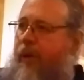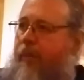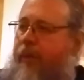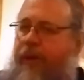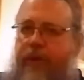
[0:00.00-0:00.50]
uh,
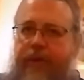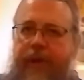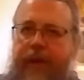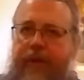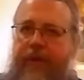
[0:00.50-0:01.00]
because they
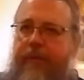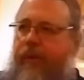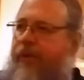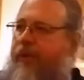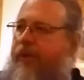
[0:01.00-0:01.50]
had mm-hmm.
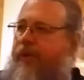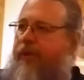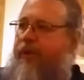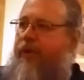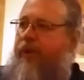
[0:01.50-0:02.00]
several
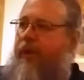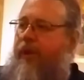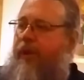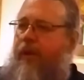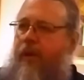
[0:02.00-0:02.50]
assistants
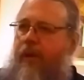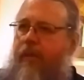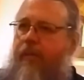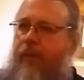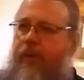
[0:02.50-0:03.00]

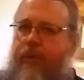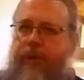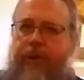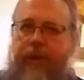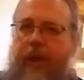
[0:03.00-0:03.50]
um, who did a